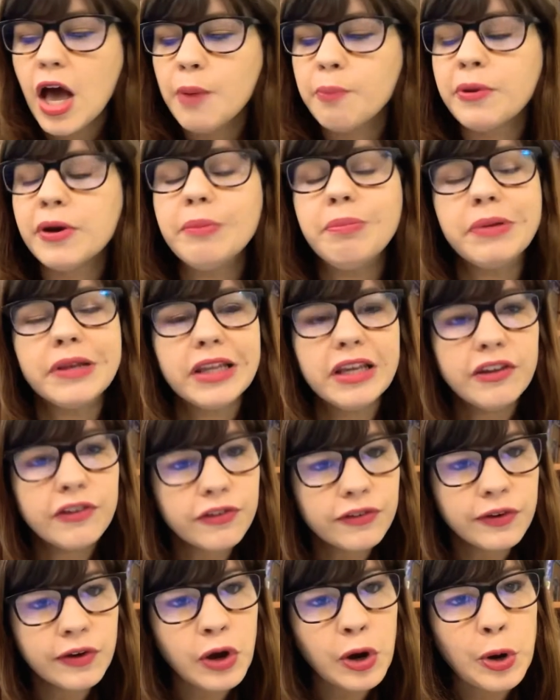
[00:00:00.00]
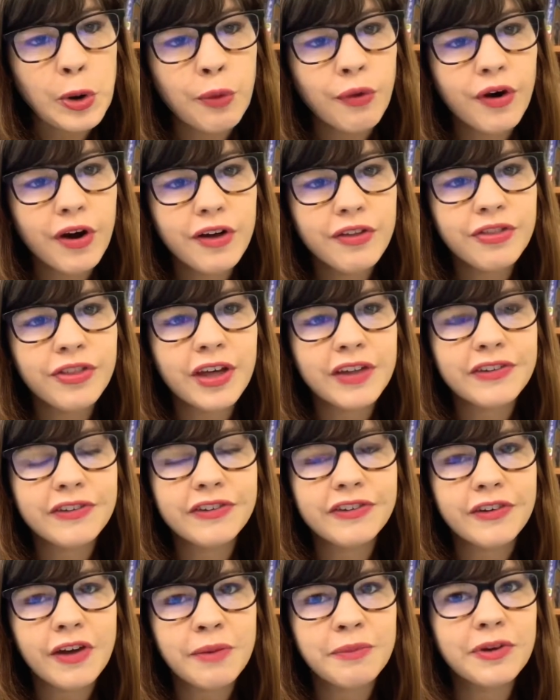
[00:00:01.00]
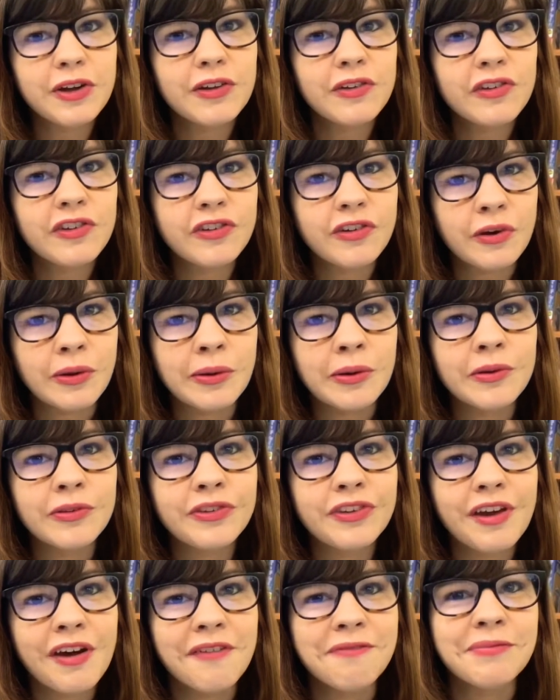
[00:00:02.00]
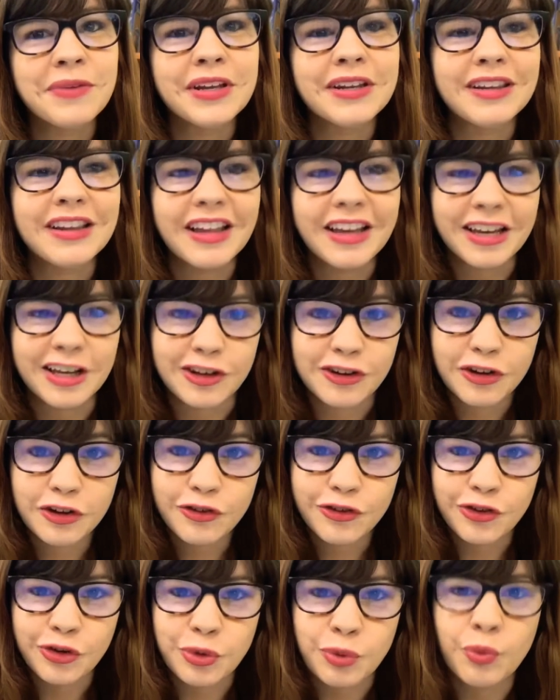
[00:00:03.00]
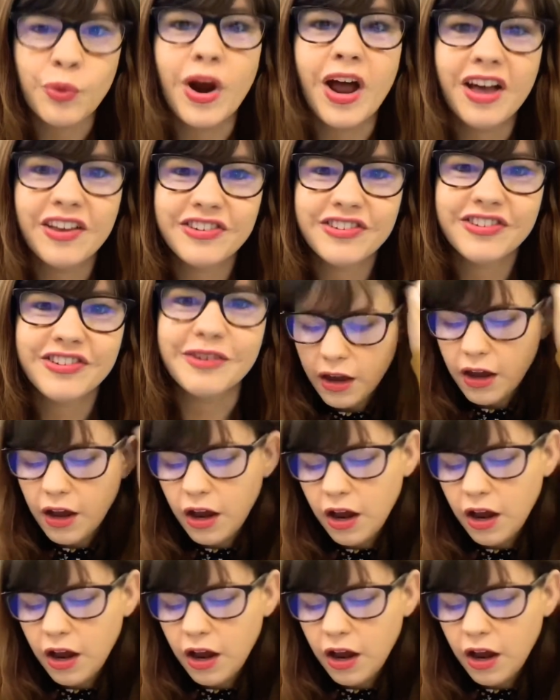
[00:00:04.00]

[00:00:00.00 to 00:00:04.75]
but please know that some concerns have been laid to rest.